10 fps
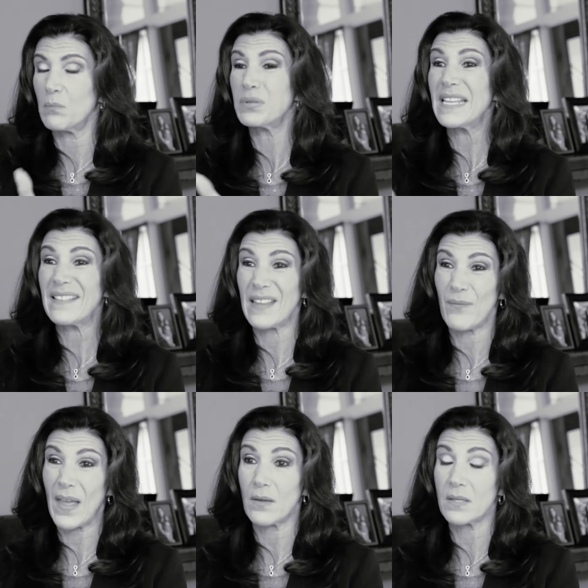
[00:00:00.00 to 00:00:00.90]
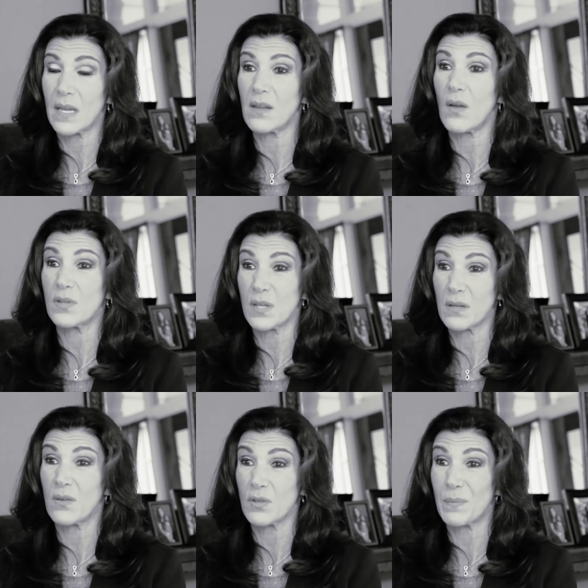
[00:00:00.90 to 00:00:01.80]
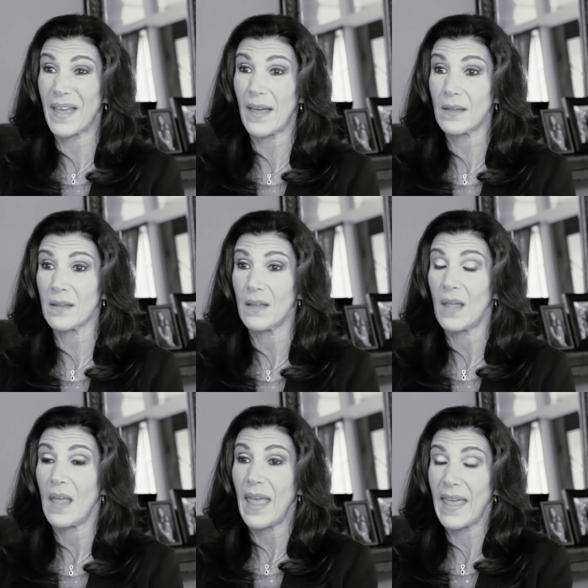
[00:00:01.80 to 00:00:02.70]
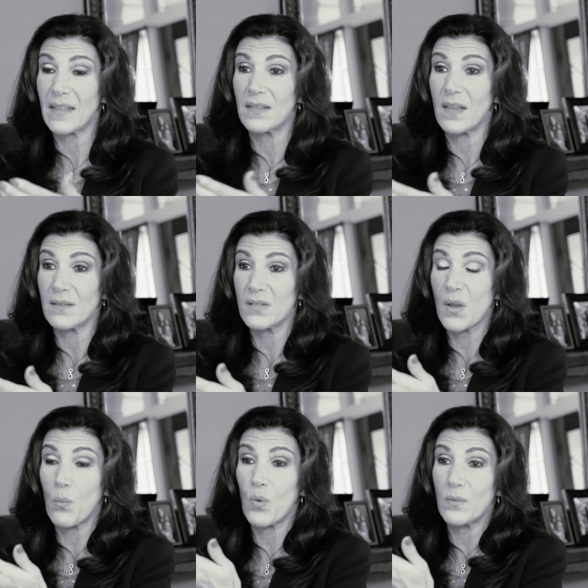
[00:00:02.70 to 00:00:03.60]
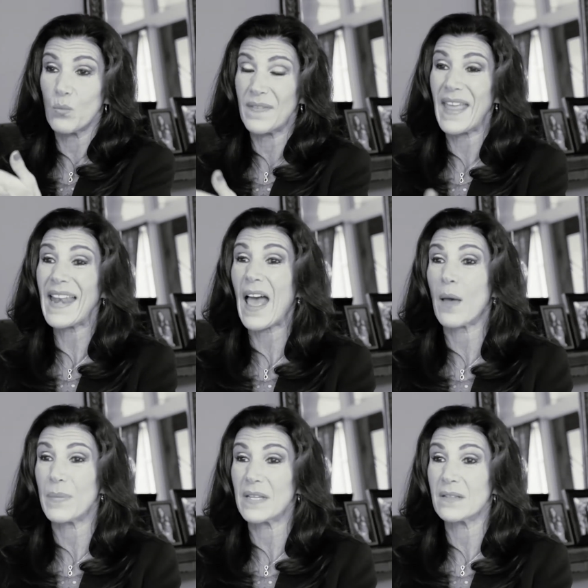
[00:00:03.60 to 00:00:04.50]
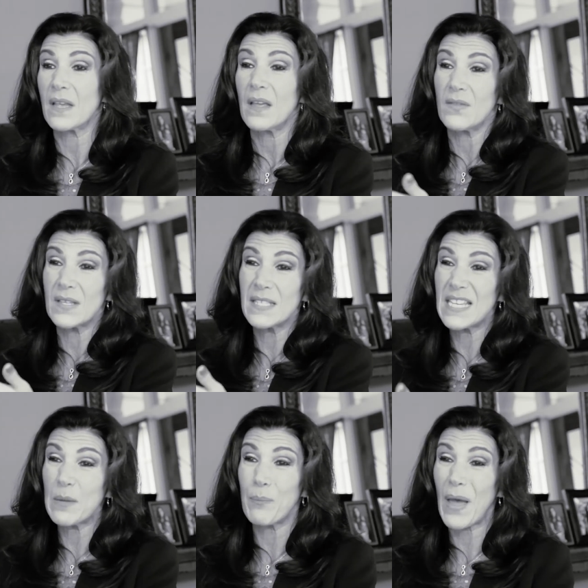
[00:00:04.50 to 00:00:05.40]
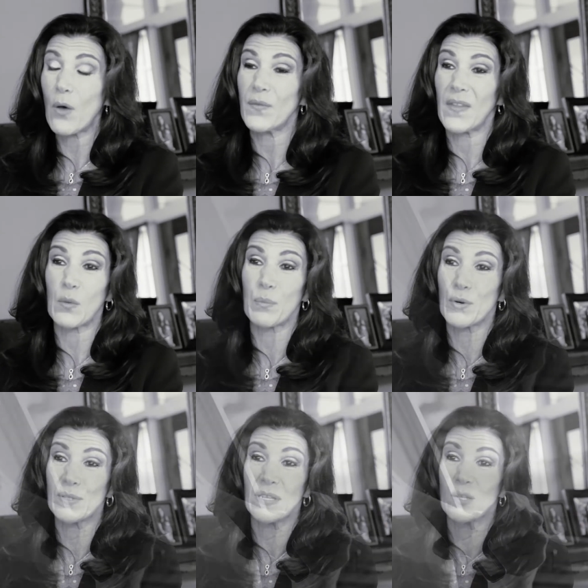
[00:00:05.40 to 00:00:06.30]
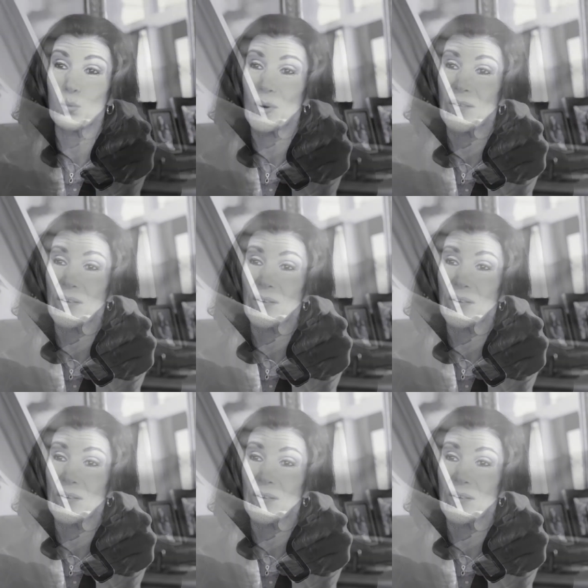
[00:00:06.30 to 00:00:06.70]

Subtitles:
completely fails and goes back. And when that happens, the seat belt that the person is